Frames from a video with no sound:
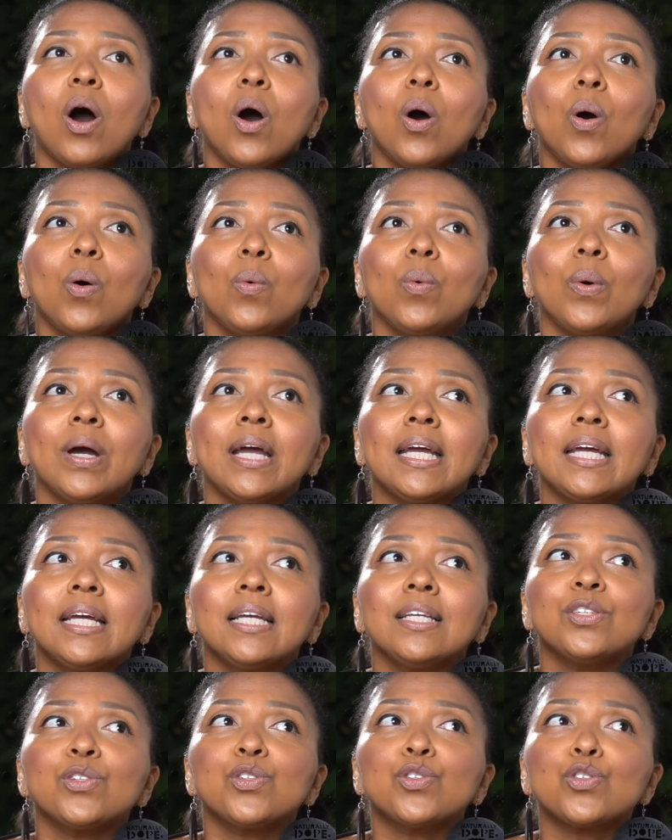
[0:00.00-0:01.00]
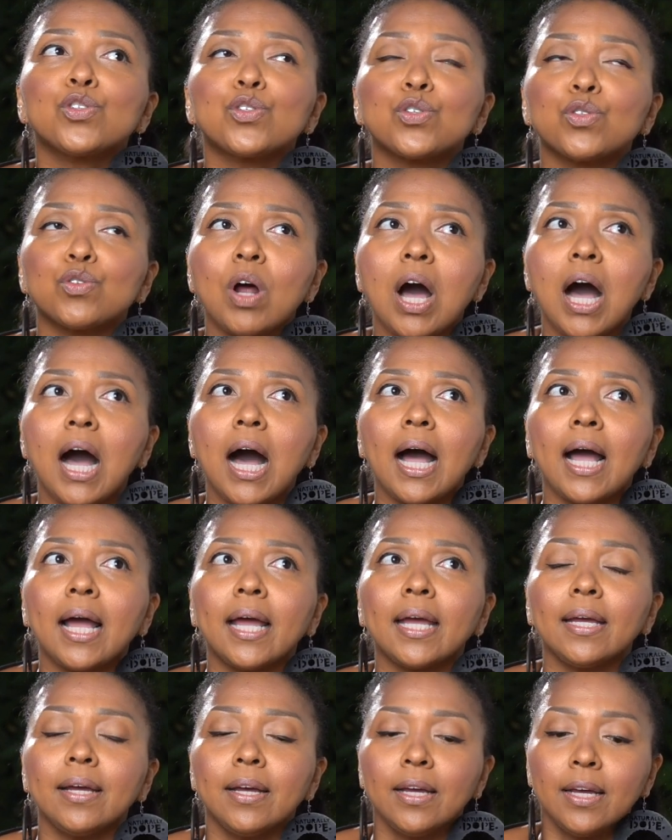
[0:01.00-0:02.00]
always
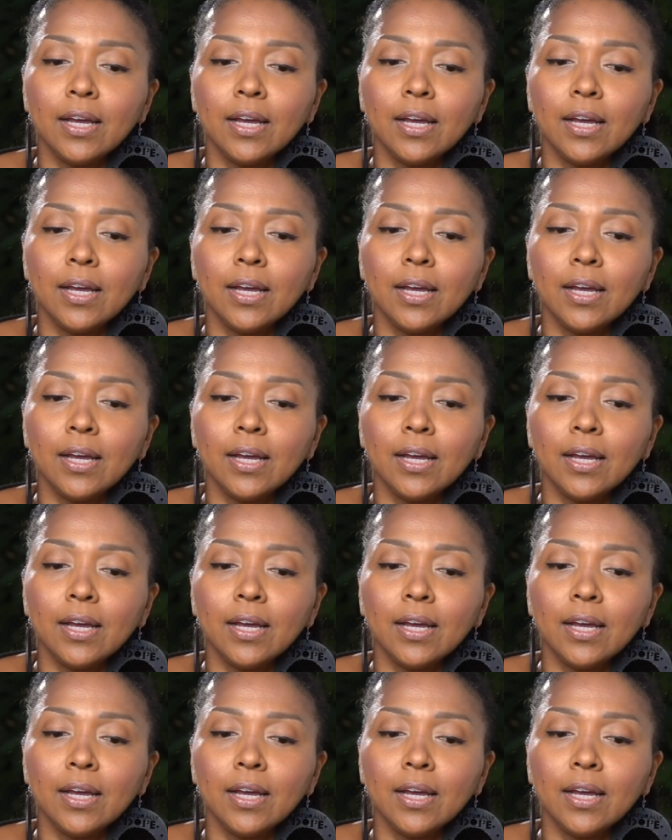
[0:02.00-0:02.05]
try